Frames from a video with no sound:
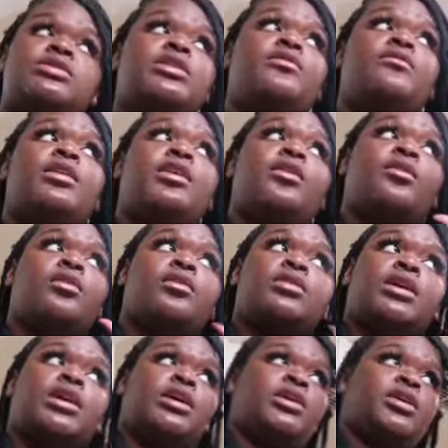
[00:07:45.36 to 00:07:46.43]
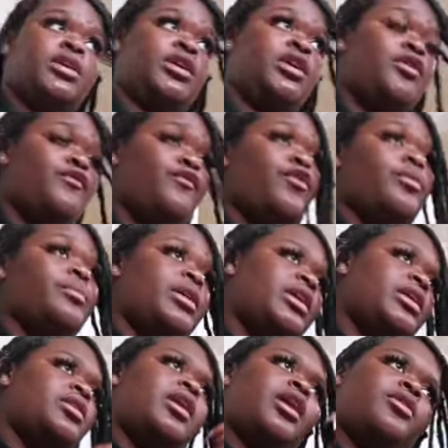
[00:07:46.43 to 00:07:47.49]
sit around all day, for
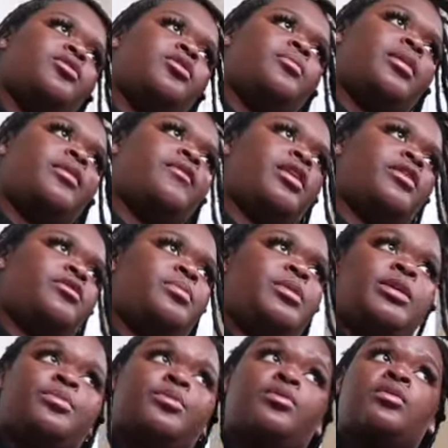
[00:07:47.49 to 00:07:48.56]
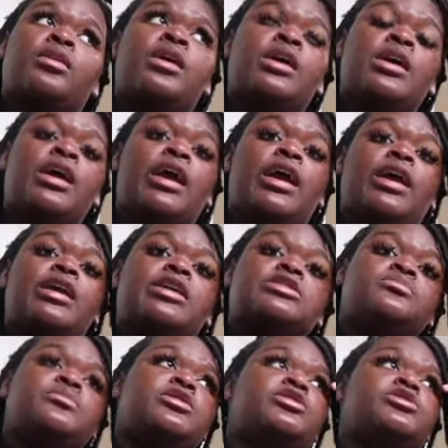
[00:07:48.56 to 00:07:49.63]
me, I don't know about for other people, it
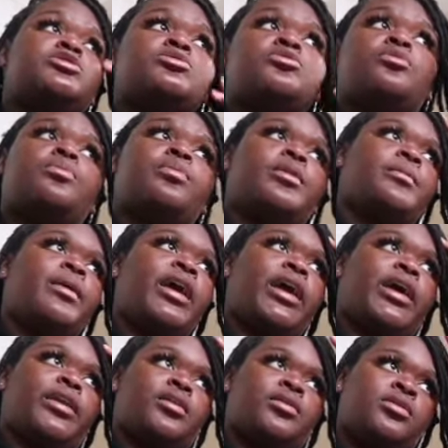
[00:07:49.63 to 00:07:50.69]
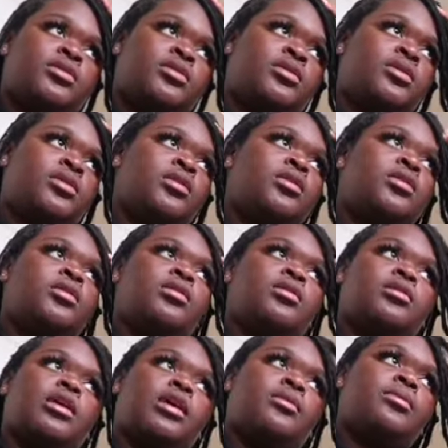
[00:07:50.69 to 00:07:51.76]
gets me super mad.
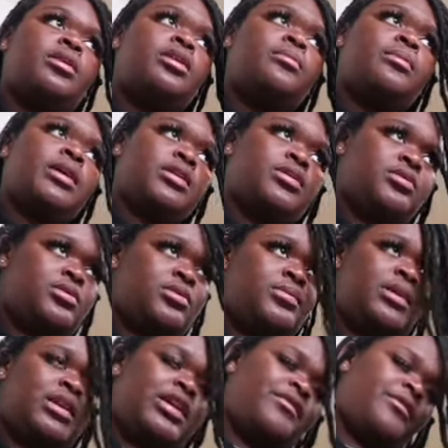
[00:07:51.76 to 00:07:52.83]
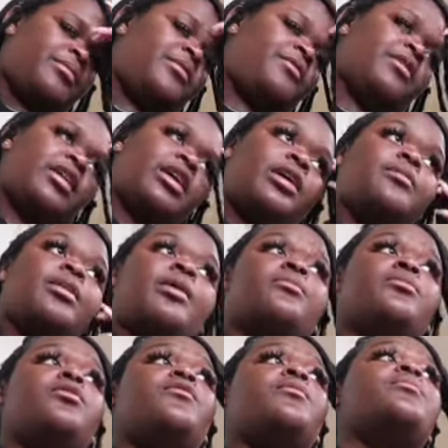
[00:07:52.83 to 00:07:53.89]
Like, what am I doing? My life would be feeling like I'm not
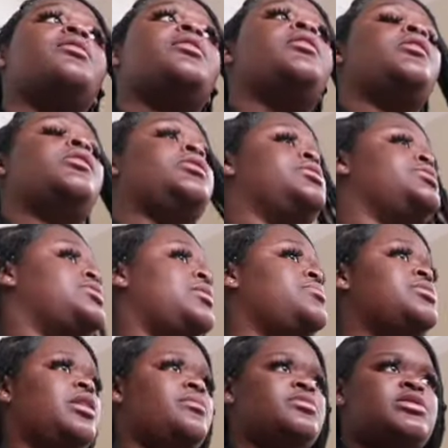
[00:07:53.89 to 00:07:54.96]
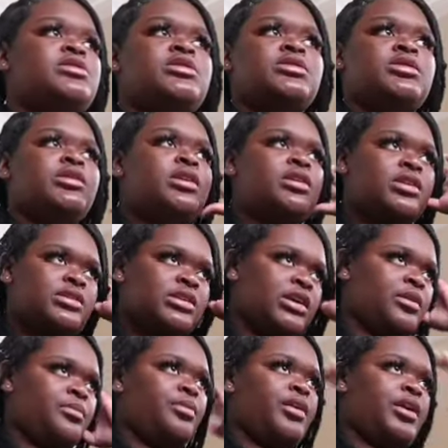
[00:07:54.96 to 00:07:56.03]
moving, but sometimes it's just good to take
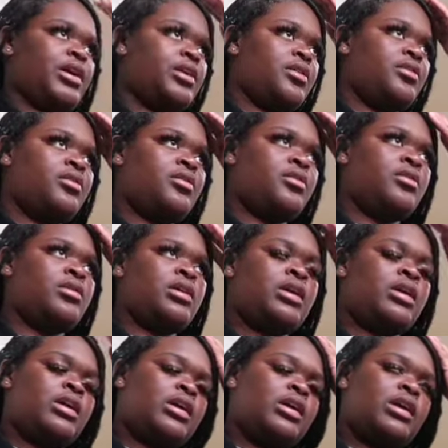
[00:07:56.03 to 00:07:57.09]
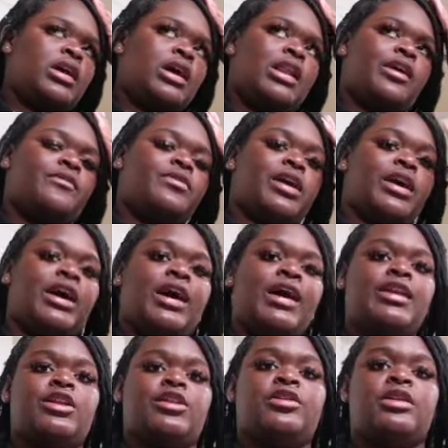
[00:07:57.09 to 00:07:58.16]
a break. And I feel like I
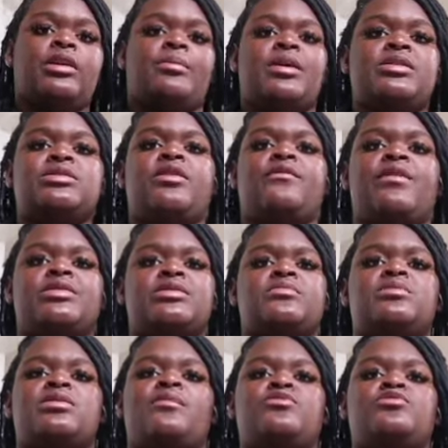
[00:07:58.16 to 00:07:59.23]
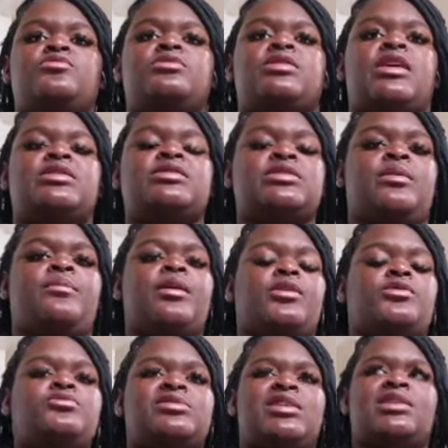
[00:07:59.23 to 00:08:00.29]
had to learn that myself. Like, sometimes you just gotta sit back,
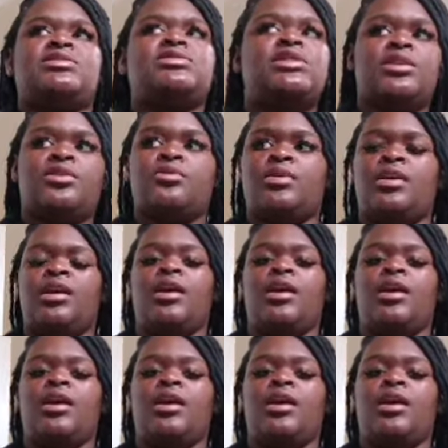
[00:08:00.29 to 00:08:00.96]
you just gotta chill.